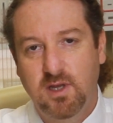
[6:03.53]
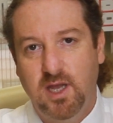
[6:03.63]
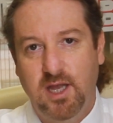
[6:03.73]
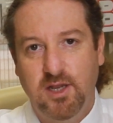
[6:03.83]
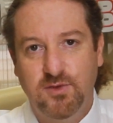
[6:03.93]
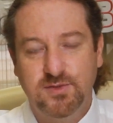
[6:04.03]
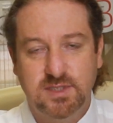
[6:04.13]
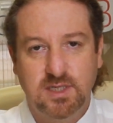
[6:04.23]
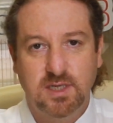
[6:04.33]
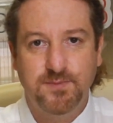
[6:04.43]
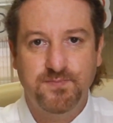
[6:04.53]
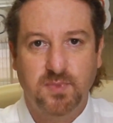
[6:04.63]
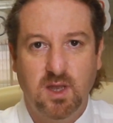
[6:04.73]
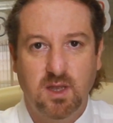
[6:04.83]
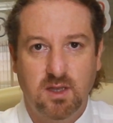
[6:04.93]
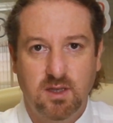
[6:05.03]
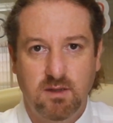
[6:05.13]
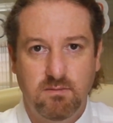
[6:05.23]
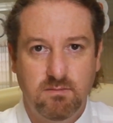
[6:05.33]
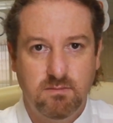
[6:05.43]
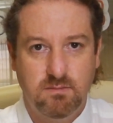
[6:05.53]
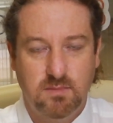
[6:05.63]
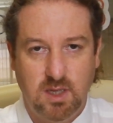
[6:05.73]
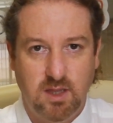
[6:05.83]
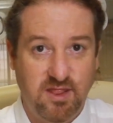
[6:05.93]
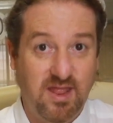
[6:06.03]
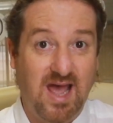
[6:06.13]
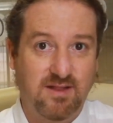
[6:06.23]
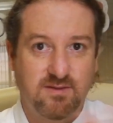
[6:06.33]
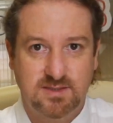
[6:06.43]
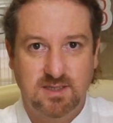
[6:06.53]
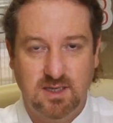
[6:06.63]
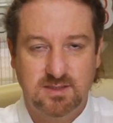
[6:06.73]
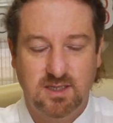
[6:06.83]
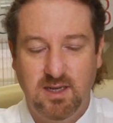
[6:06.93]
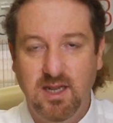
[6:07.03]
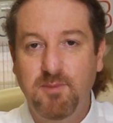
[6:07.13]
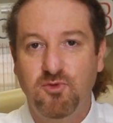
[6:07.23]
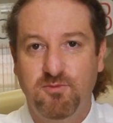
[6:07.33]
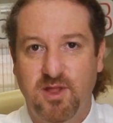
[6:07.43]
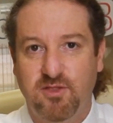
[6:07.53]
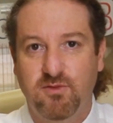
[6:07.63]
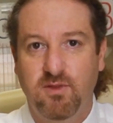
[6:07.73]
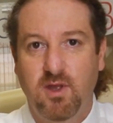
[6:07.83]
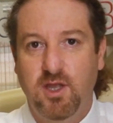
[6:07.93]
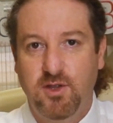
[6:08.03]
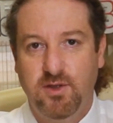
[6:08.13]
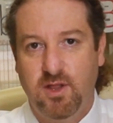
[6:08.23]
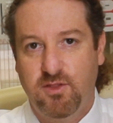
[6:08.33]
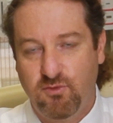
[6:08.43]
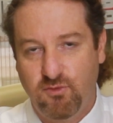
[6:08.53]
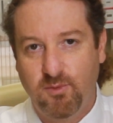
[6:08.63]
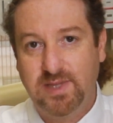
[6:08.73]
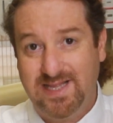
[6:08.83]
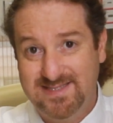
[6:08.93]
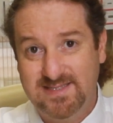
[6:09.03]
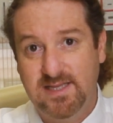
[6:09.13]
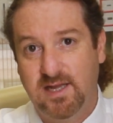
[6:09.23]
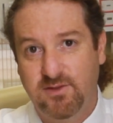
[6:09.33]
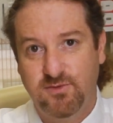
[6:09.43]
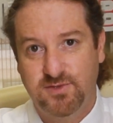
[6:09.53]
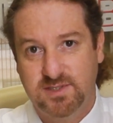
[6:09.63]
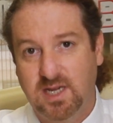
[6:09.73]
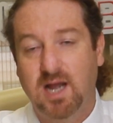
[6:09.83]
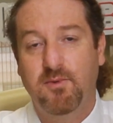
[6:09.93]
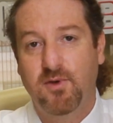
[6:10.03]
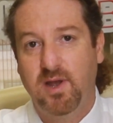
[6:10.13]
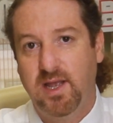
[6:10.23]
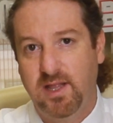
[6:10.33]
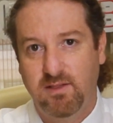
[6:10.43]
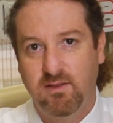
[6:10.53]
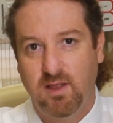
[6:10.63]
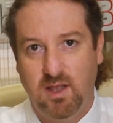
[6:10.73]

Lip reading: and using that as an input method, the robot can see that using the camera and